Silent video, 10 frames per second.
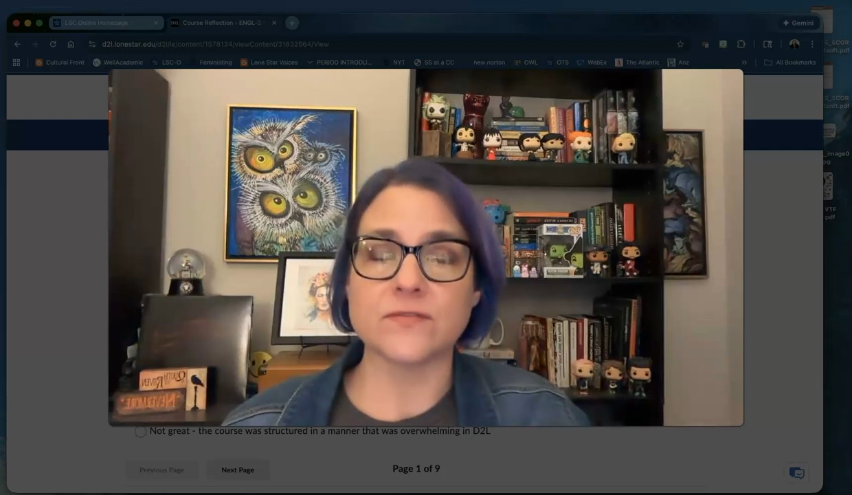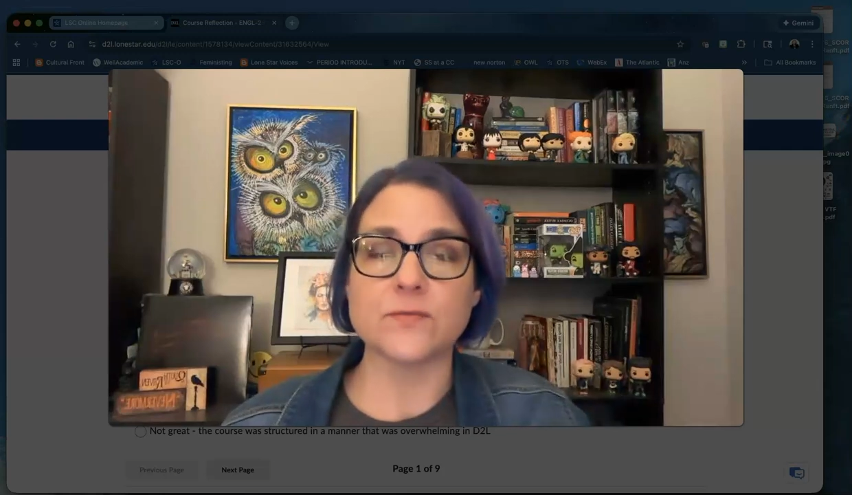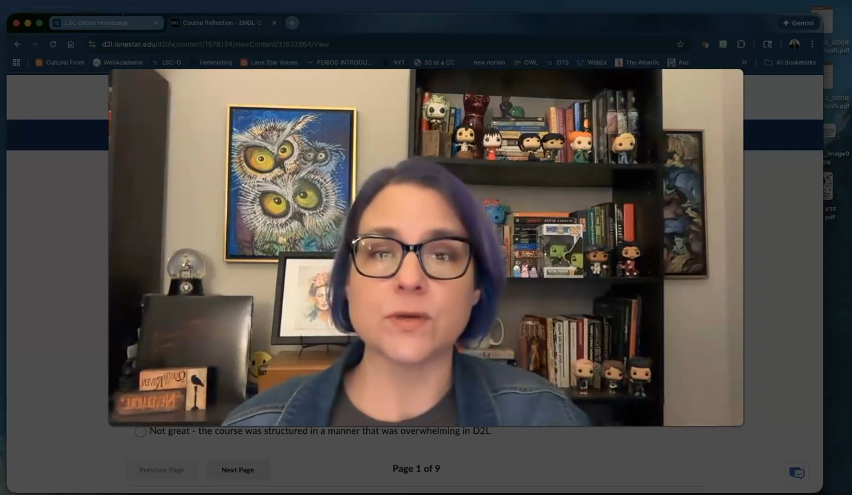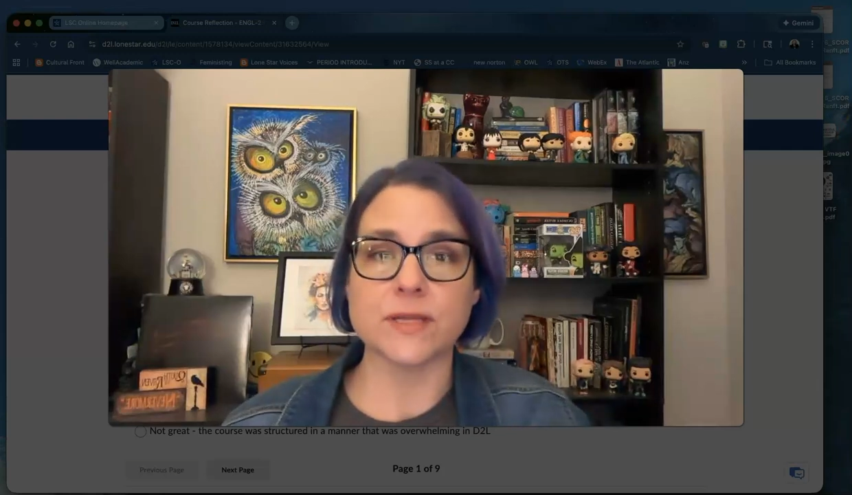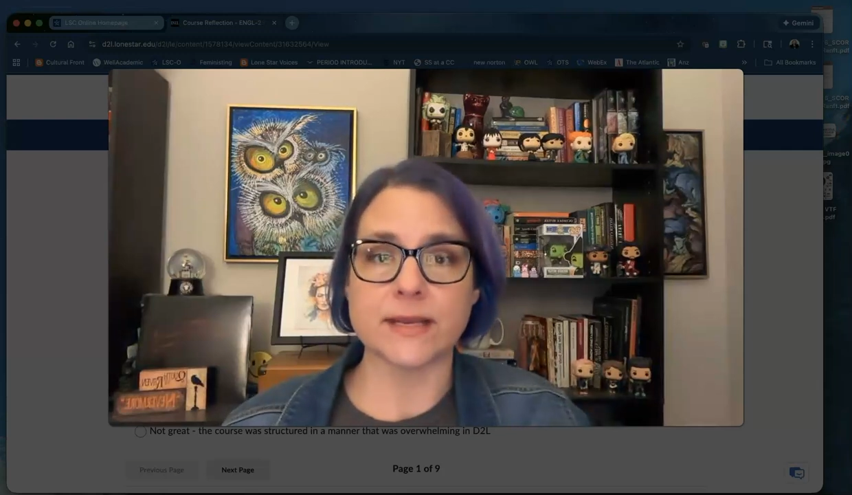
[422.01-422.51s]

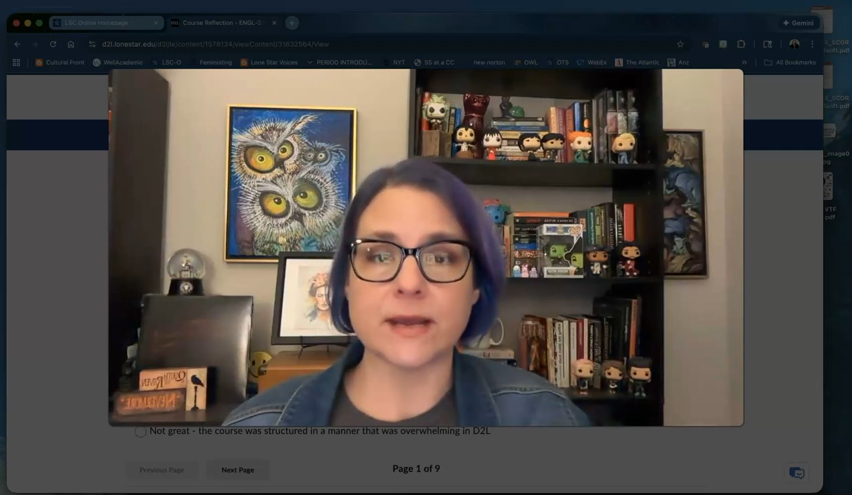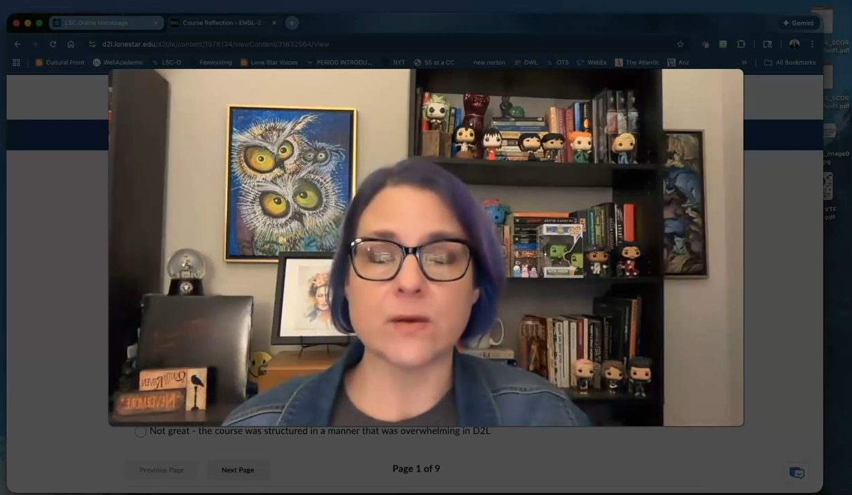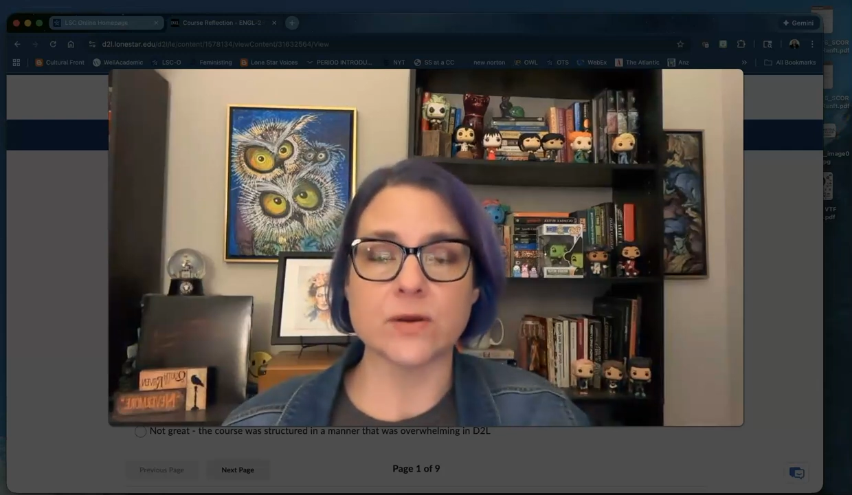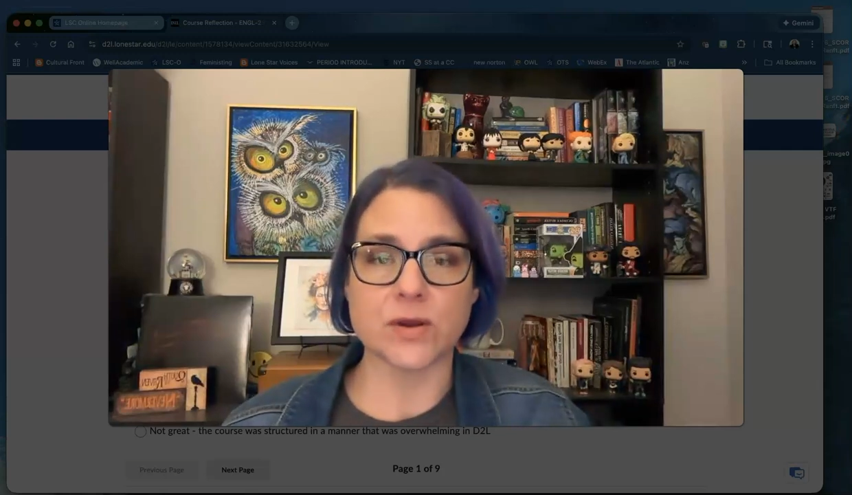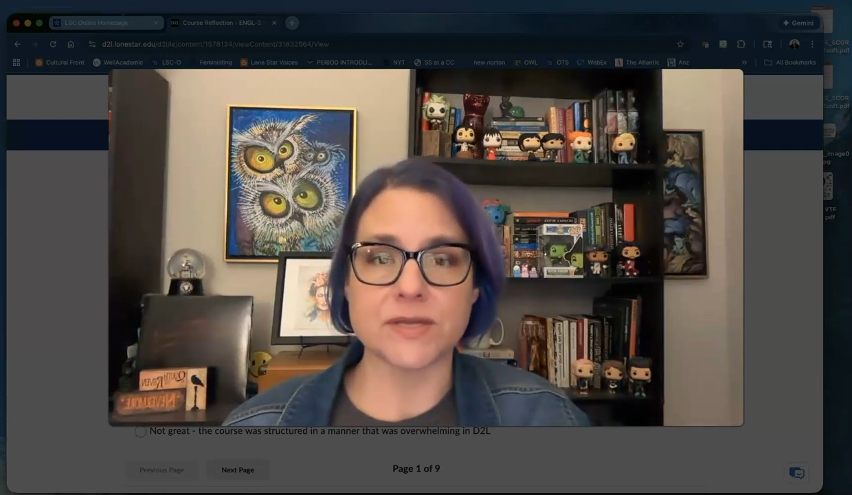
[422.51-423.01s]

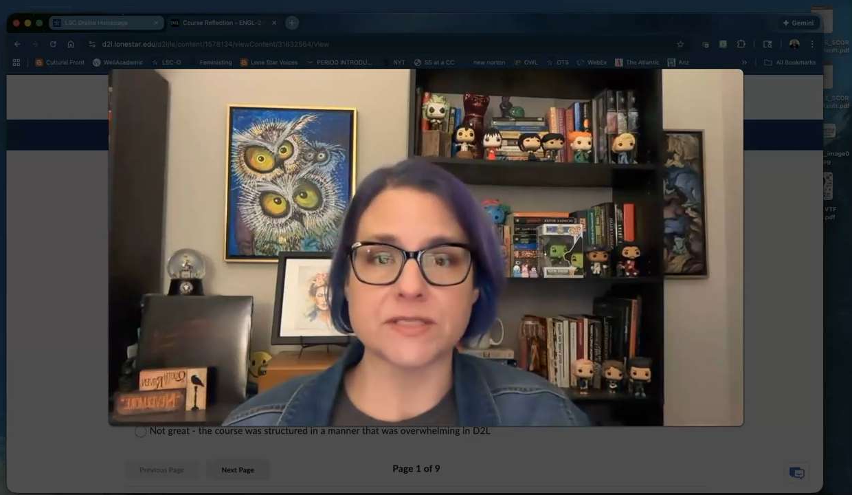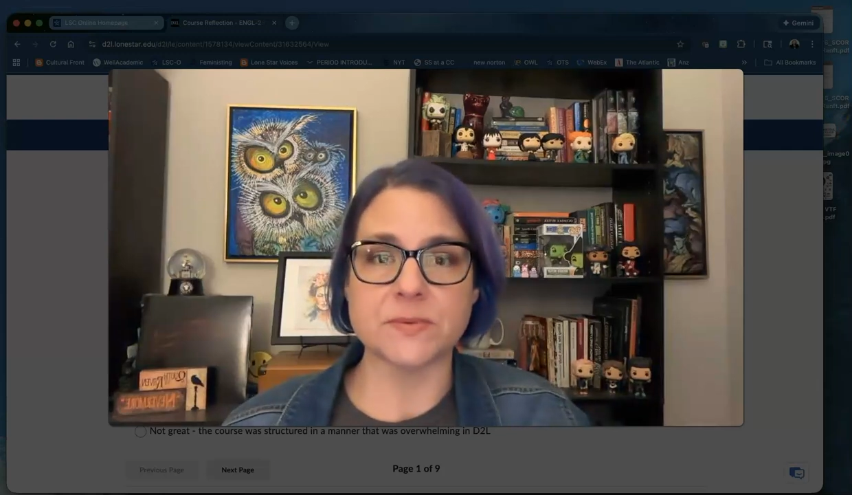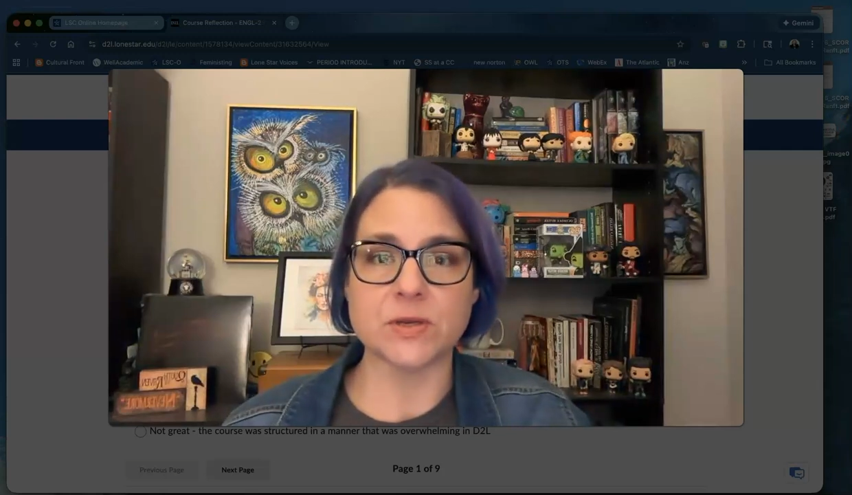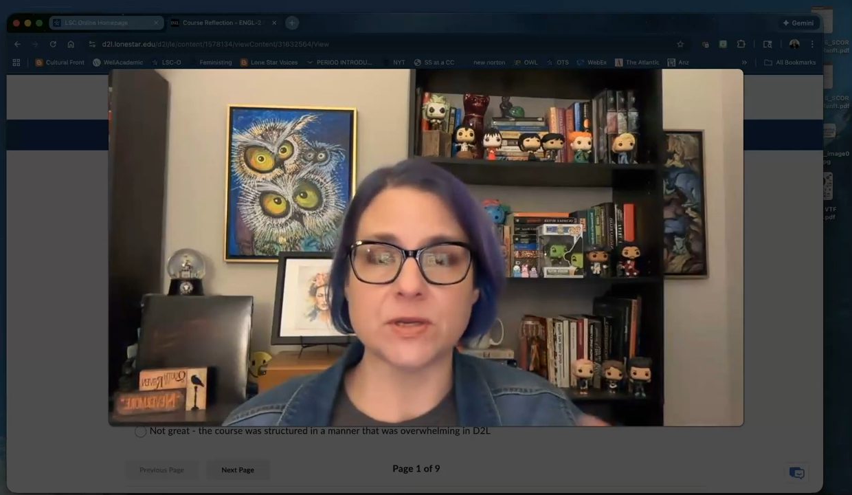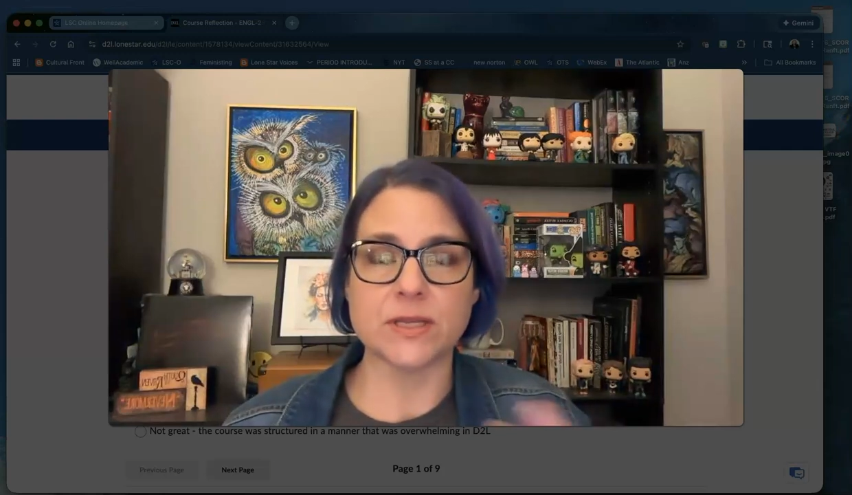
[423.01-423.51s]
48-hour grace
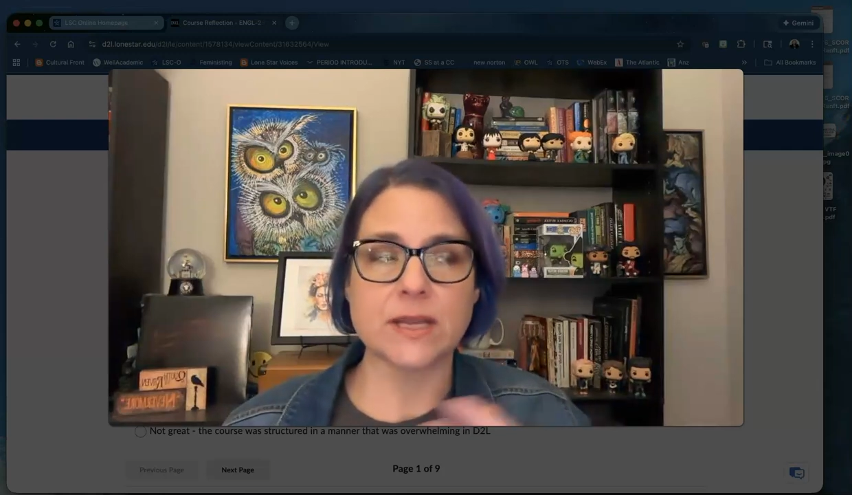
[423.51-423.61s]
period.